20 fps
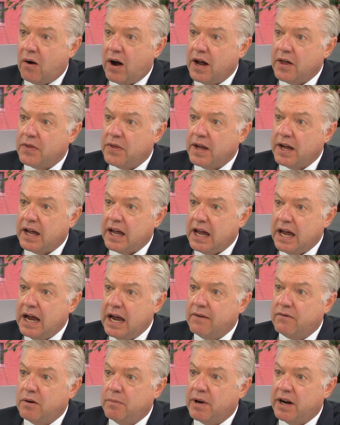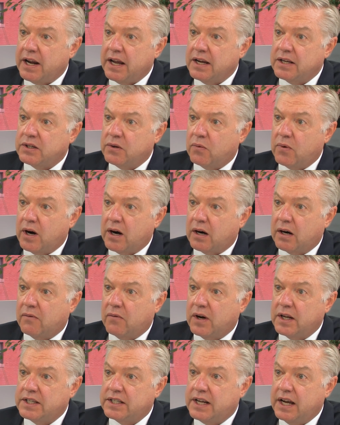I think everybody is aware of
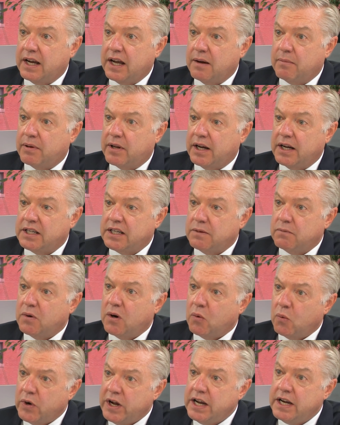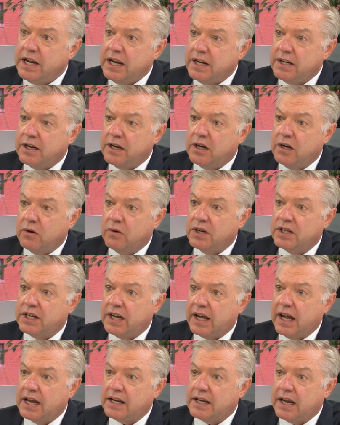what's taking place, and what we need to do is to
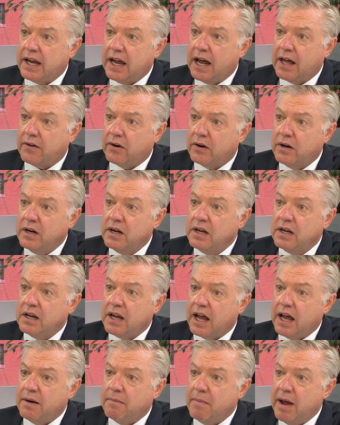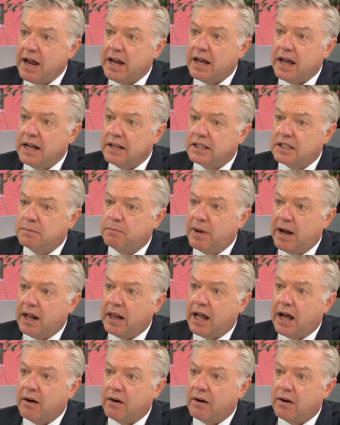get together and make and spell out